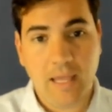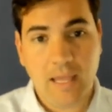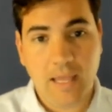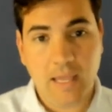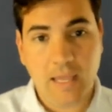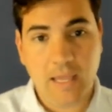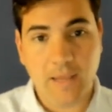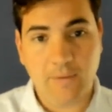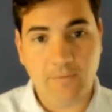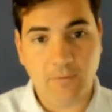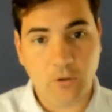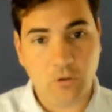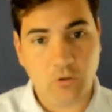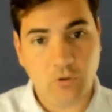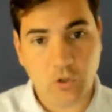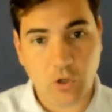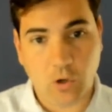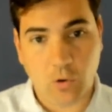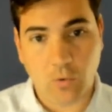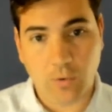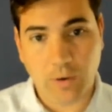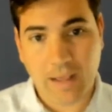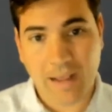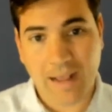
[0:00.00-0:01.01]
if you
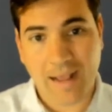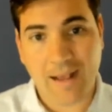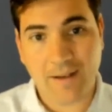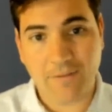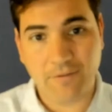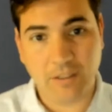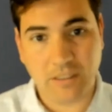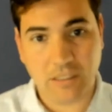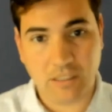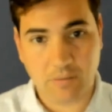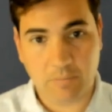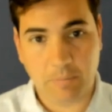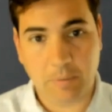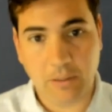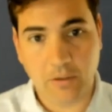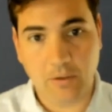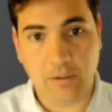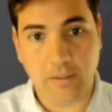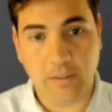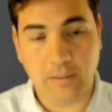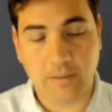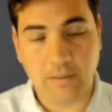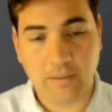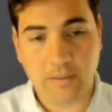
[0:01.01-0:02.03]
don't have
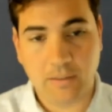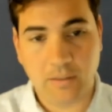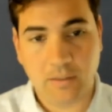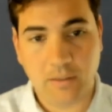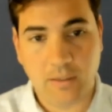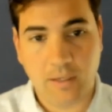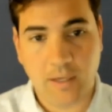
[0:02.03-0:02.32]
experience.